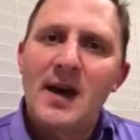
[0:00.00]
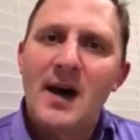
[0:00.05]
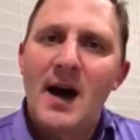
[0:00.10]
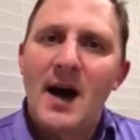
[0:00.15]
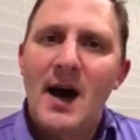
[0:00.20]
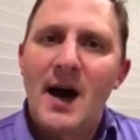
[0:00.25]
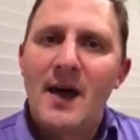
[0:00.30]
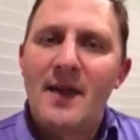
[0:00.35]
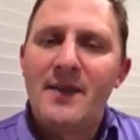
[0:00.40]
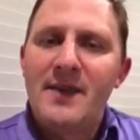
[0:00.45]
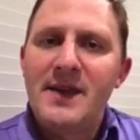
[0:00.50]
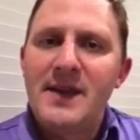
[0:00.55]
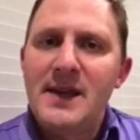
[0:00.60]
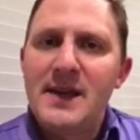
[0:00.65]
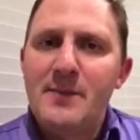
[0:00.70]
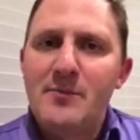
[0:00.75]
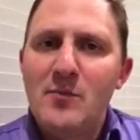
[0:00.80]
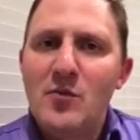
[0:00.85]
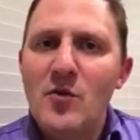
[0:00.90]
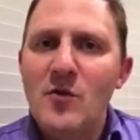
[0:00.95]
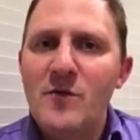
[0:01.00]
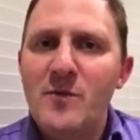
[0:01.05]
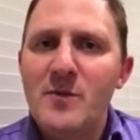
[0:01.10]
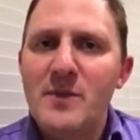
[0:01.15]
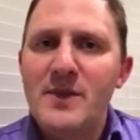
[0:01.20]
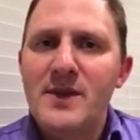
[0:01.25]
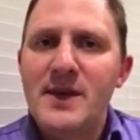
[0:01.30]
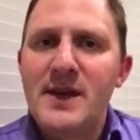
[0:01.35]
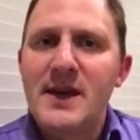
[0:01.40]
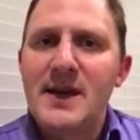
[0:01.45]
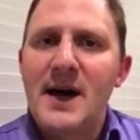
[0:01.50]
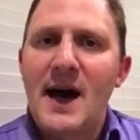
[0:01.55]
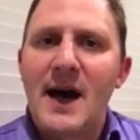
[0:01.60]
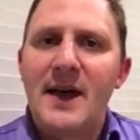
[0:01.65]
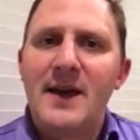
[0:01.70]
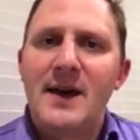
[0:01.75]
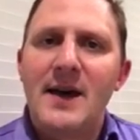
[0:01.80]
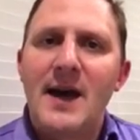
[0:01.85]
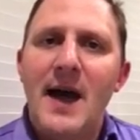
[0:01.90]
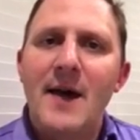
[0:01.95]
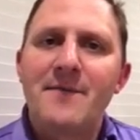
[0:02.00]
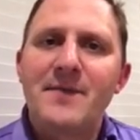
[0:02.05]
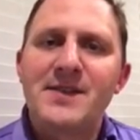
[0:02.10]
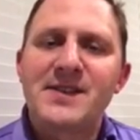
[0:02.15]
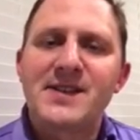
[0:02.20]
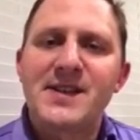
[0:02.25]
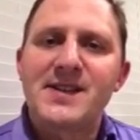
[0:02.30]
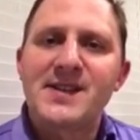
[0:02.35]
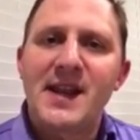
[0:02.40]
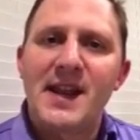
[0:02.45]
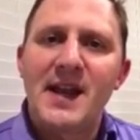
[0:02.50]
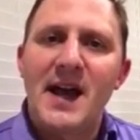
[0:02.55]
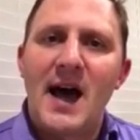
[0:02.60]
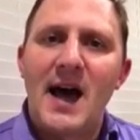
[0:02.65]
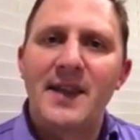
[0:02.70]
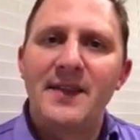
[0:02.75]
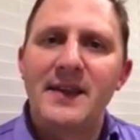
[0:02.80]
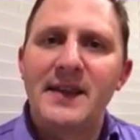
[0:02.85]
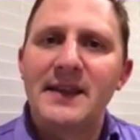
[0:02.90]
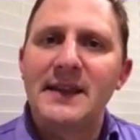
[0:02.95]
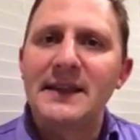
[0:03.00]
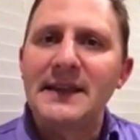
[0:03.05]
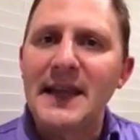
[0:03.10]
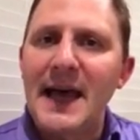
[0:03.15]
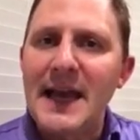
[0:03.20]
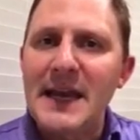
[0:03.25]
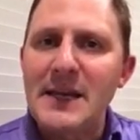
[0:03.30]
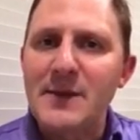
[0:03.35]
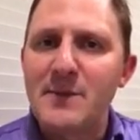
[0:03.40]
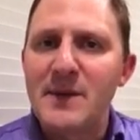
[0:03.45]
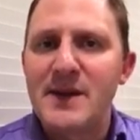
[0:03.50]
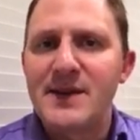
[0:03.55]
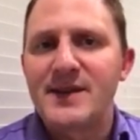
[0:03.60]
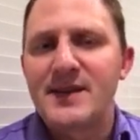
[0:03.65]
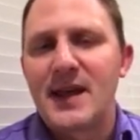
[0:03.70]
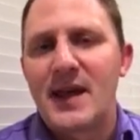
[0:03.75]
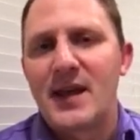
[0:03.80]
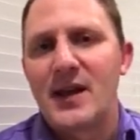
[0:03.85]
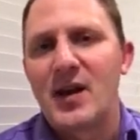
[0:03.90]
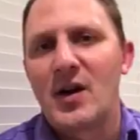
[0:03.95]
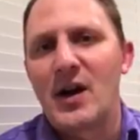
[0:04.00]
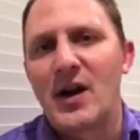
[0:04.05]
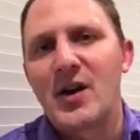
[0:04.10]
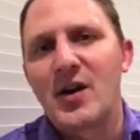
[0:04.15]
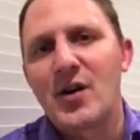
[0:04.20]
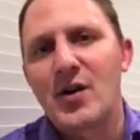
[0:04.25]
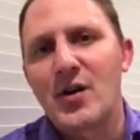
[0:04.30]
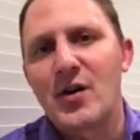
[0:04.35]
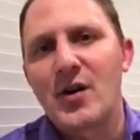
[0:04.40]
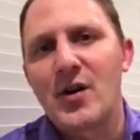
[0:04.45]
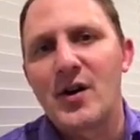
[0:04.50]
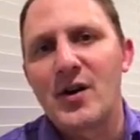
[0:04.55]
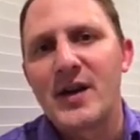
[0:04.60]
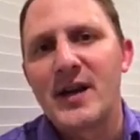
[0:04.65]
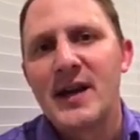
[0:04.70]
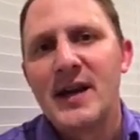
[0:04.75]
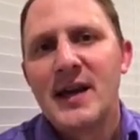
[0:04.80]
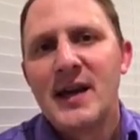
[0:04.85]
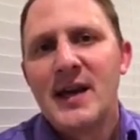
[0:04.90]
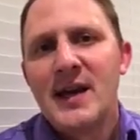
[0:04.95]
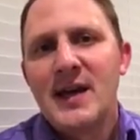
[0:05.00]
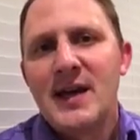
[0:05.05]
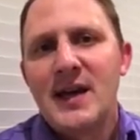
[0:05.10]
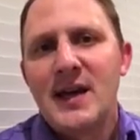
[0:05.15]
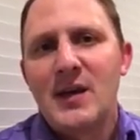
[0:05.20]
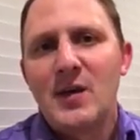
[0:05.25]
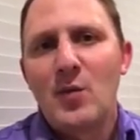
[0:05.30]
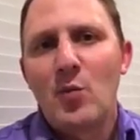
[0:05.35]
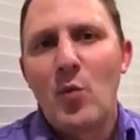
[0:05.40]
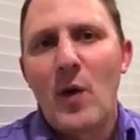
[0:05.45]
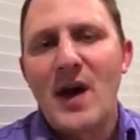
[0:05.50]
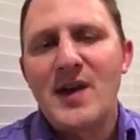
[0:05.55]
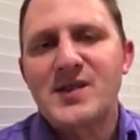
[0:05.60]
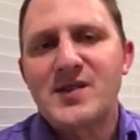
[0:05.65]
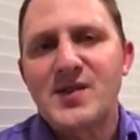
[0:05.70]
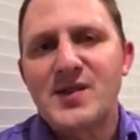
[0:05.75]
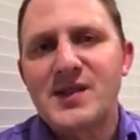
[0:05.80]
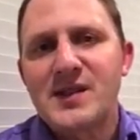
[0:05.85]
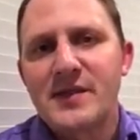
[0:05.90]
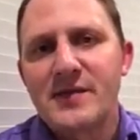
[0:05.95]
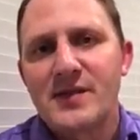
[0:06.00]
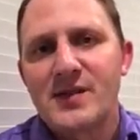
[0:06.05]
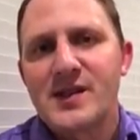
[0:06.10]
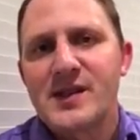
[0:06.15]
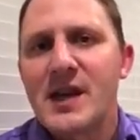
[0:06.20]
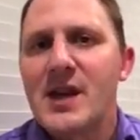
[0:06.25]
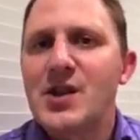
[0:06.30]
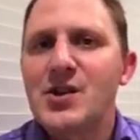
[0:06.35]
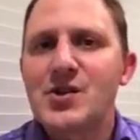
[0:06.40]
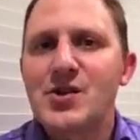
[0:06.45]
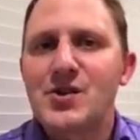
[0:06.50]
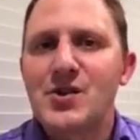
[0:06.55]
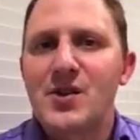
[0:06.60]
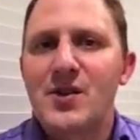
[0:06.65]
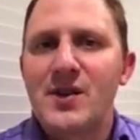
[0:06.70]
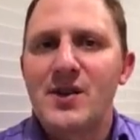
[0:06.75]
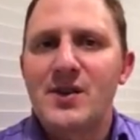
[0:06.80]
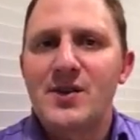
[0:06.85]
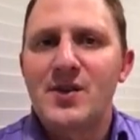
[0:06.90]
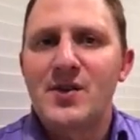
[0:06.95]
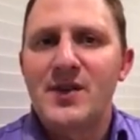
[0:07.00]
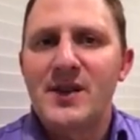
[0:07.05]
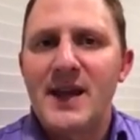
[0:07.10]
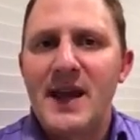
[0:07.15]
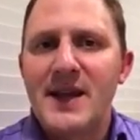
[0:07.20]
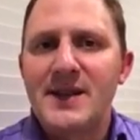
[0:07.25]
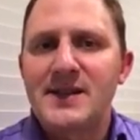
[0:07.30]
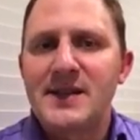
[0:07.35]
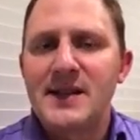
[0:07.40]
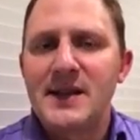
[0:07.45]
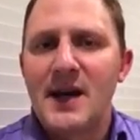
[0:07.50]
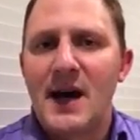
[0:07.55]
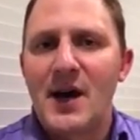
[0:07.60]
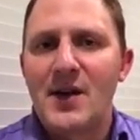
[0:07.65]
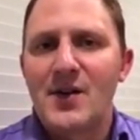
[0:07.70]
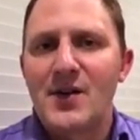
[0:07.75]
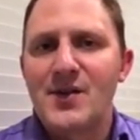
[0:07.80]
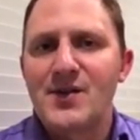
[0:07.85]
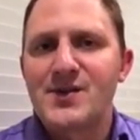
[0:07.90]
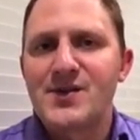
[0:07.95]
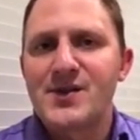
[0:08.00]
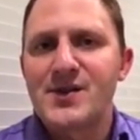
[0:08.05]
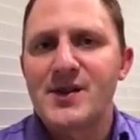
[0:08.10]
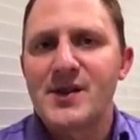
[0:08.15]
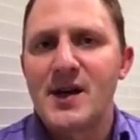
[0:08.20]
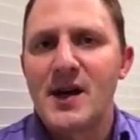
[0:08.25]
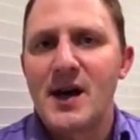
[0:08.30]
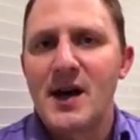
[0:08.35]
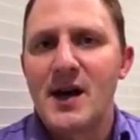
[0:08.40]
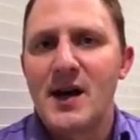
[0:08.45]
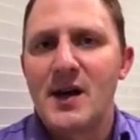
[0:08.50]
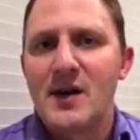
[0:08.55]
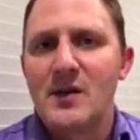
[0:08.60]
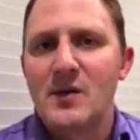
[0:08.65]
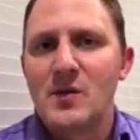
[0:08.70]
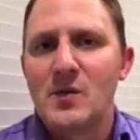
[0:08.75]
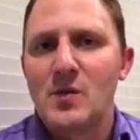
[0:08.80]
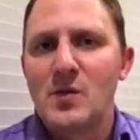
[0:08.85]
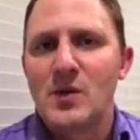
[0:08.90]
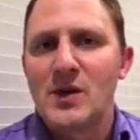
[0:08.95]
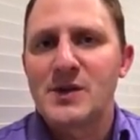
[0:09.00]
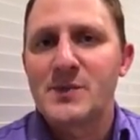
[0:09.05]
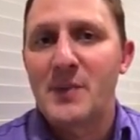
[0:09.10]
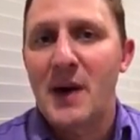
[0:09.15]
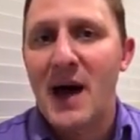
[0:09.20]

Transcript: The emphasis on the Enlightenment that occurred in Western civilization during the 1800s was